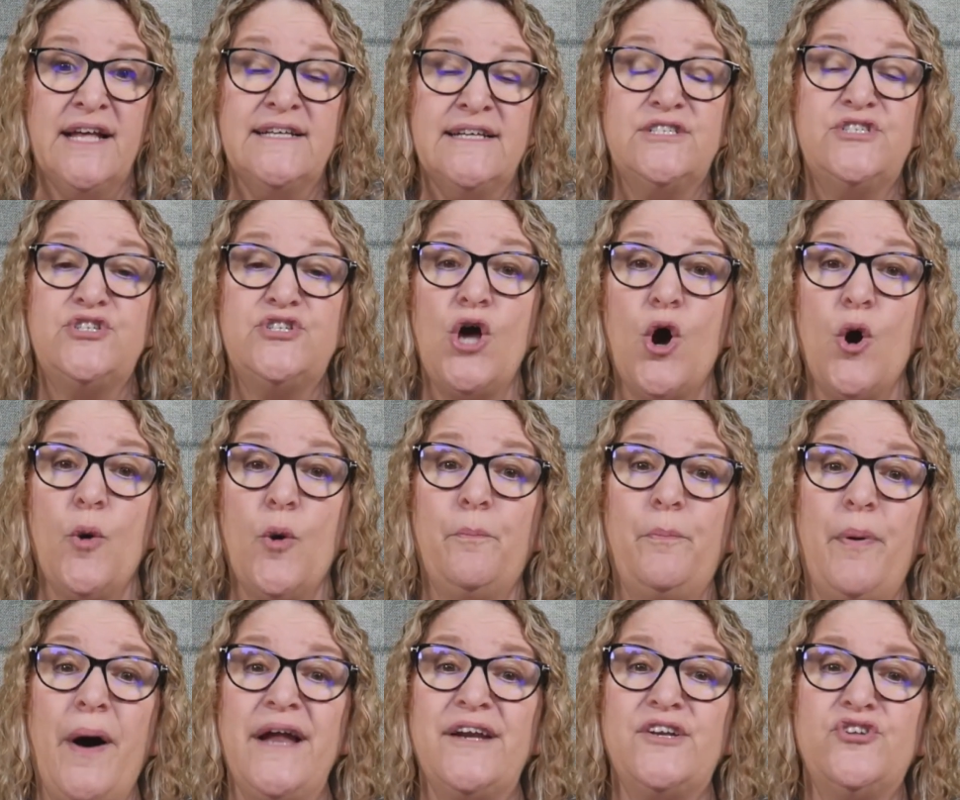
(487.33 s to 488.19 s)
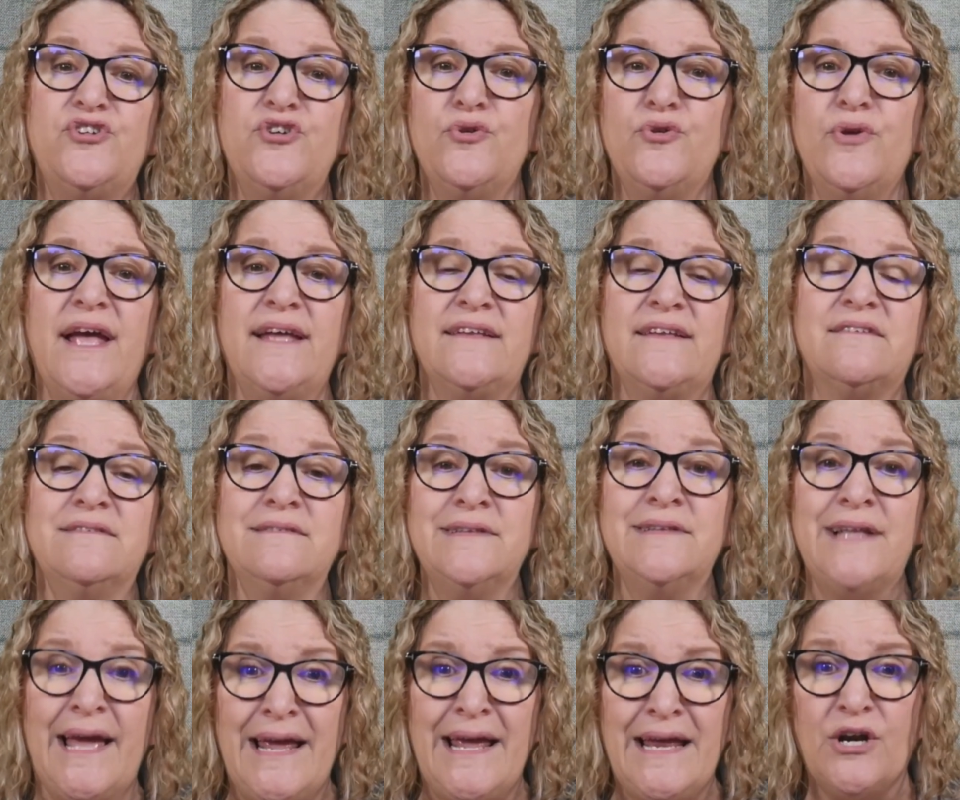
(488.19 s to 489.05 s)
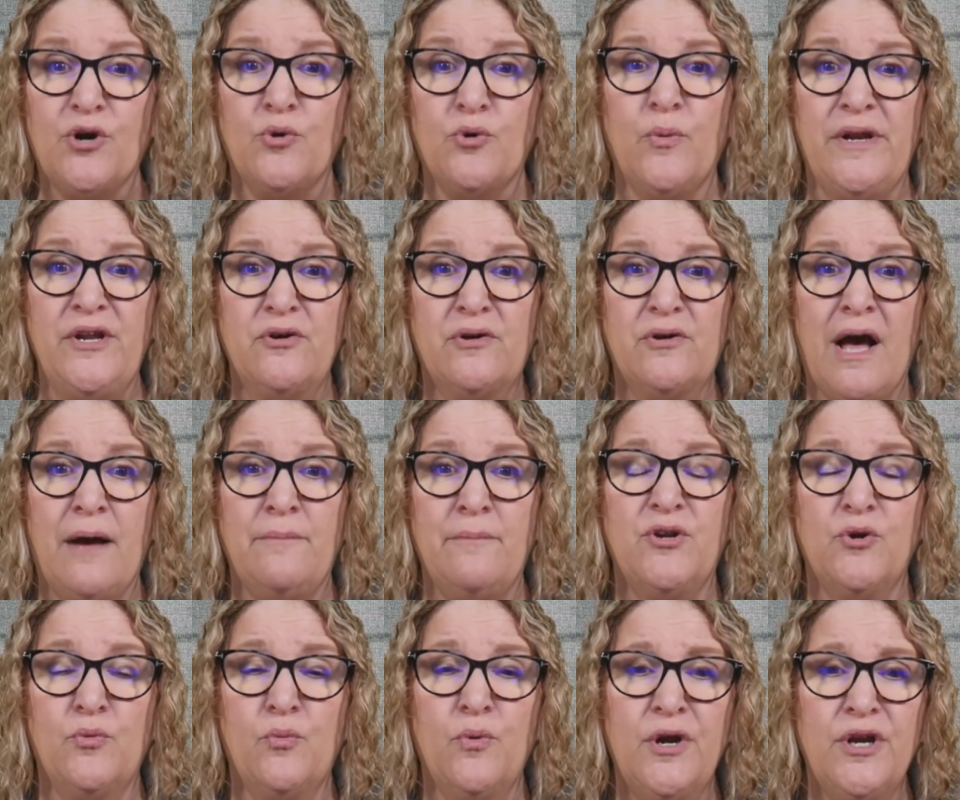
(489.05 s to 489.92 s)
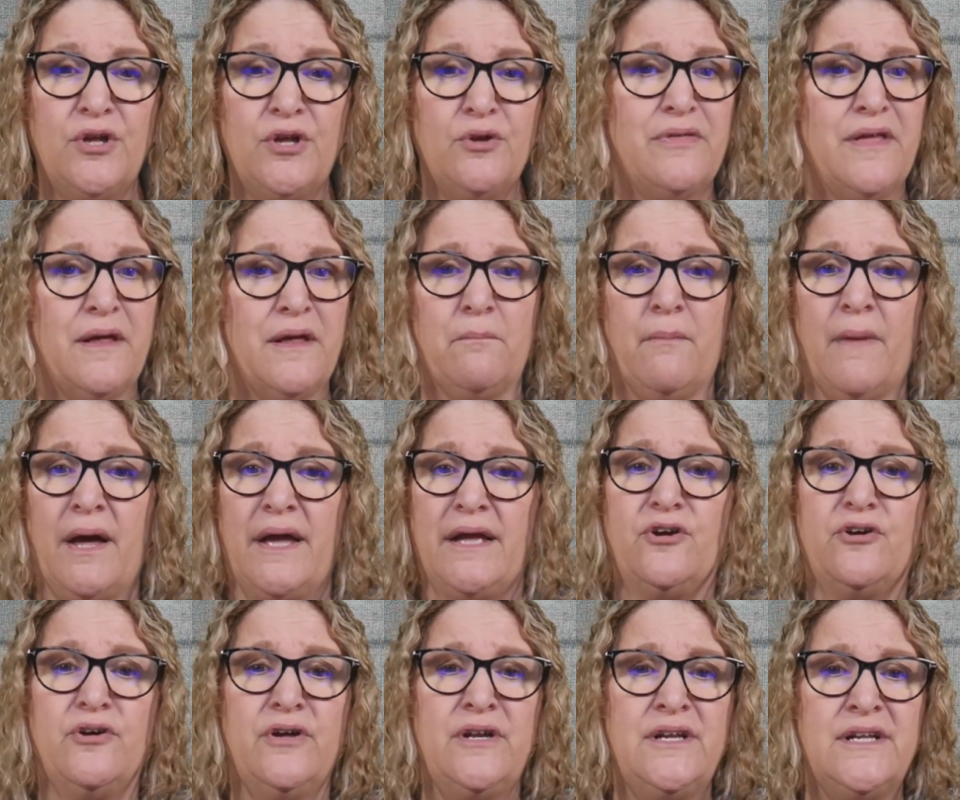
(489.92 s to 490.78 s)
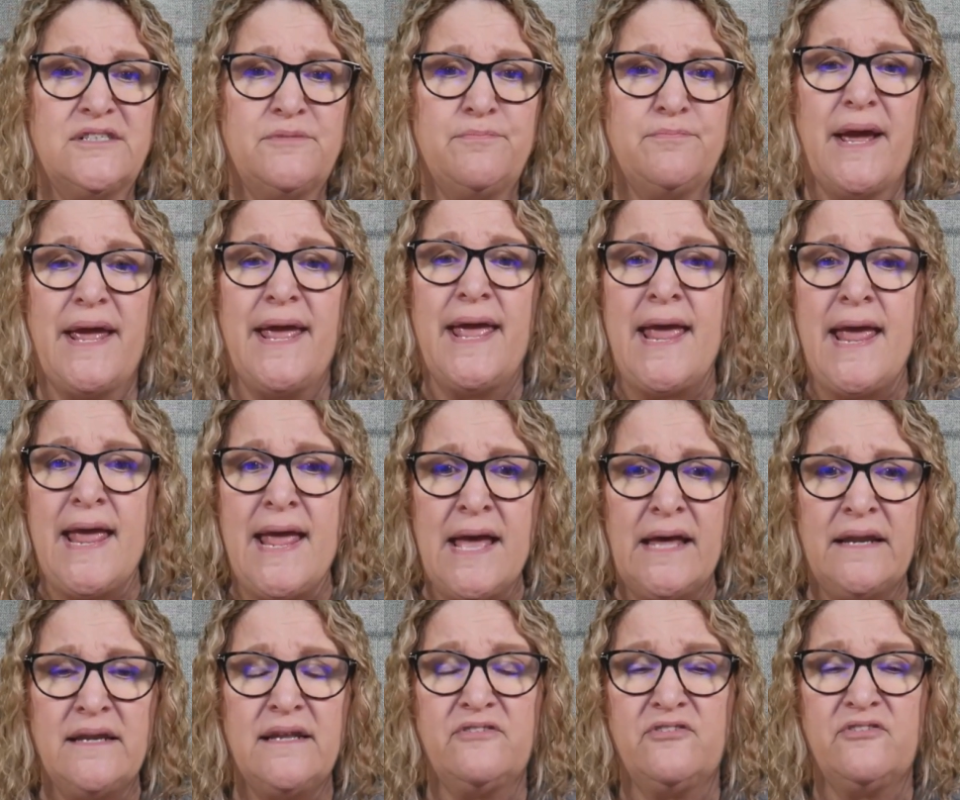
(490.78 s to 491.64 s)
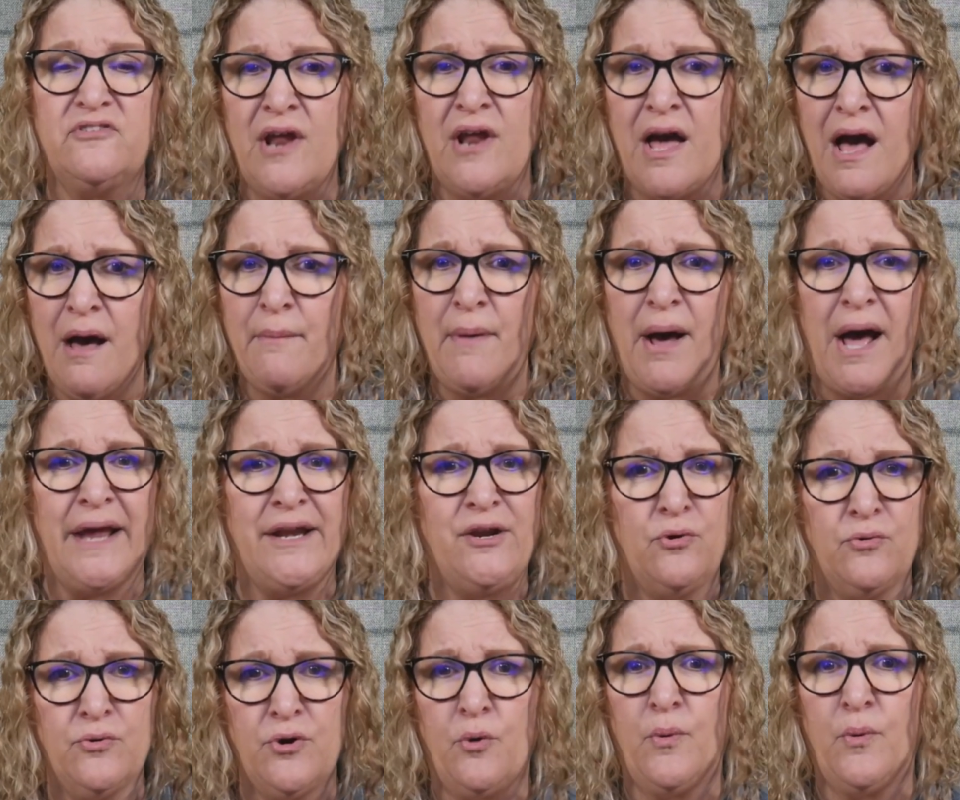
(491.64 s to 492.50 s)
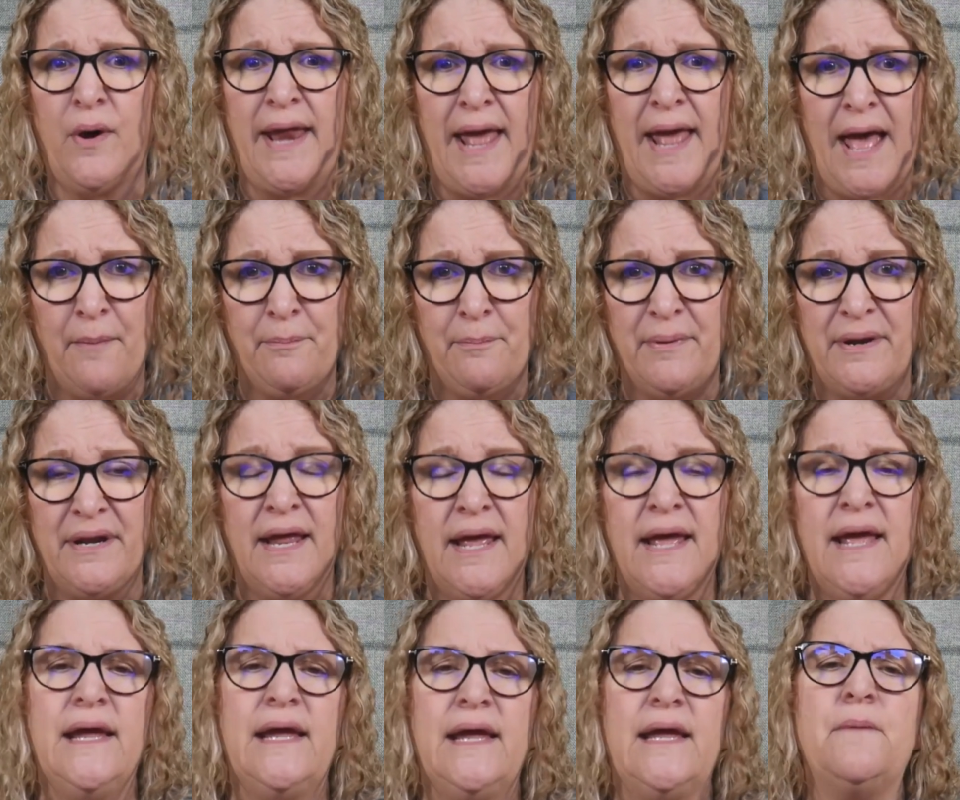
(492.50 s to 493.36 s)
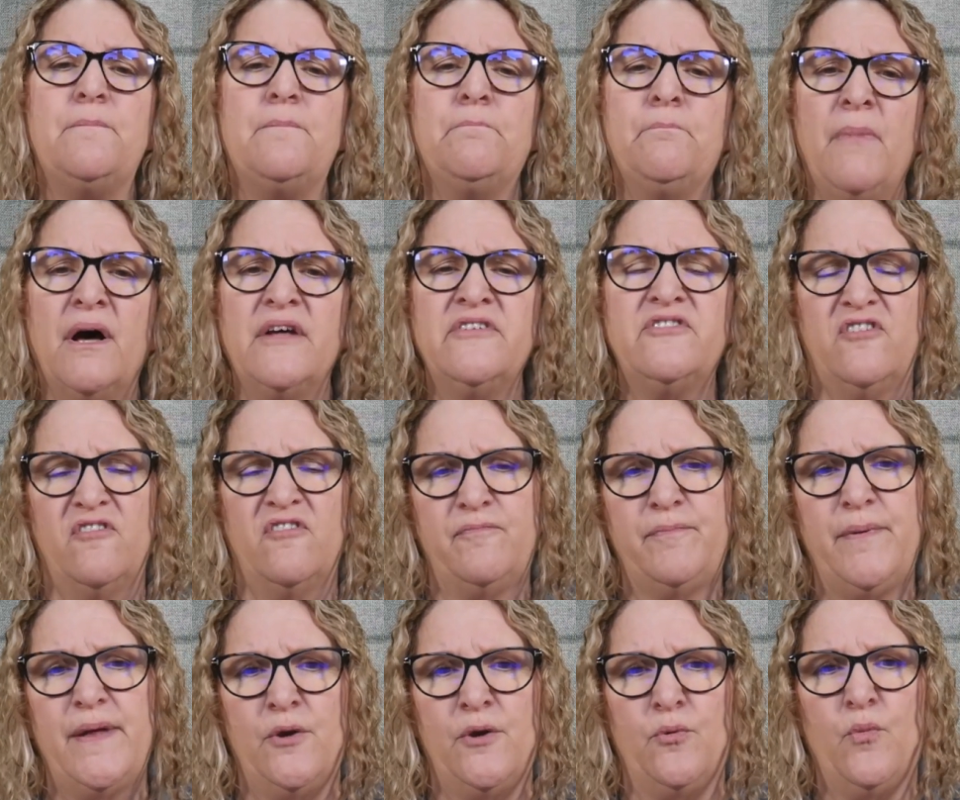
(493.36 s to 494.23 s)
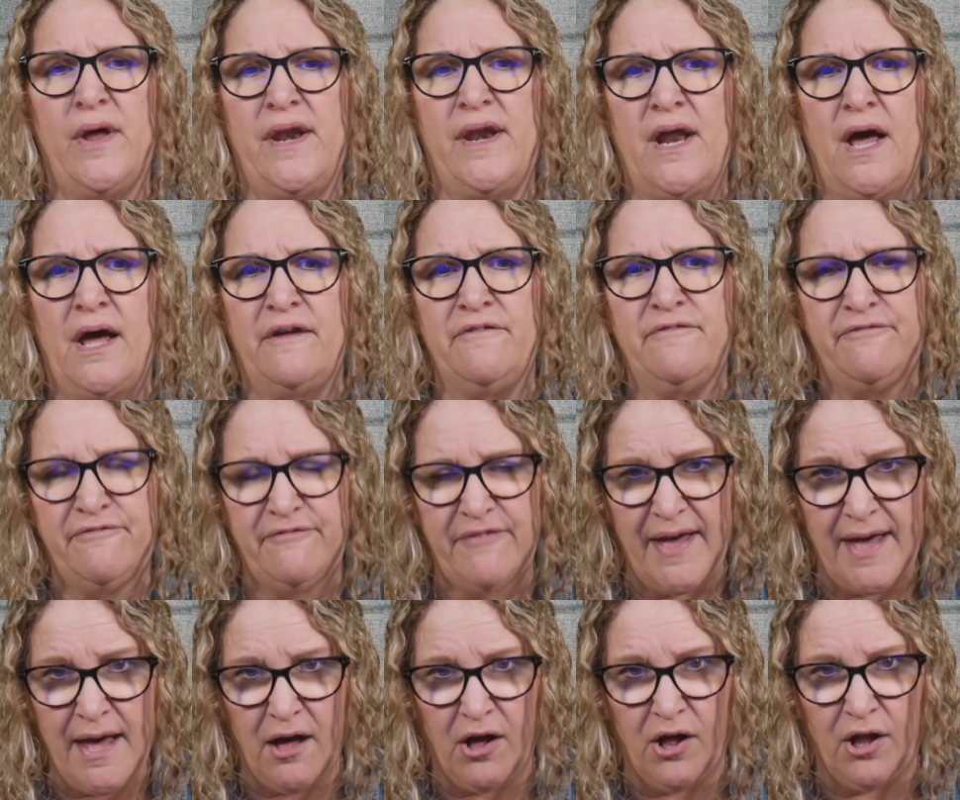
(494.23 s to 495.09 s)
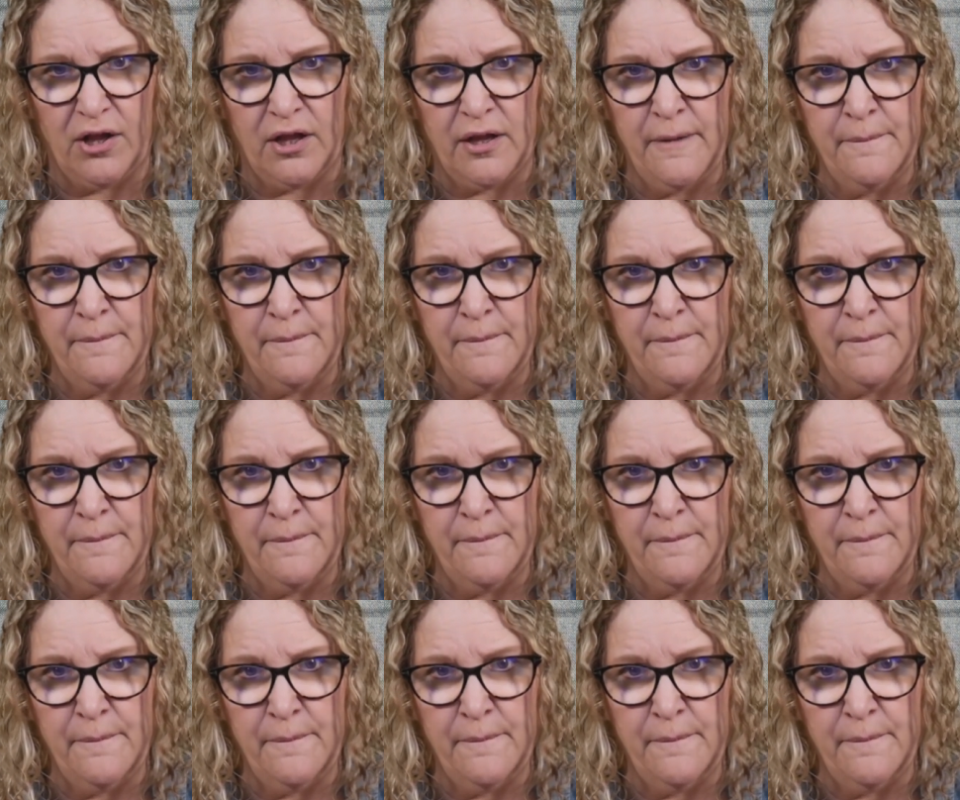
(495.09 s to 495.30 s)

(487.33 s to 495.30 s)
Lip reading: So, but 2 days later, when you come to work, you think, my goodness, my hand is numb. I don't know what happened. It must have been when I fell.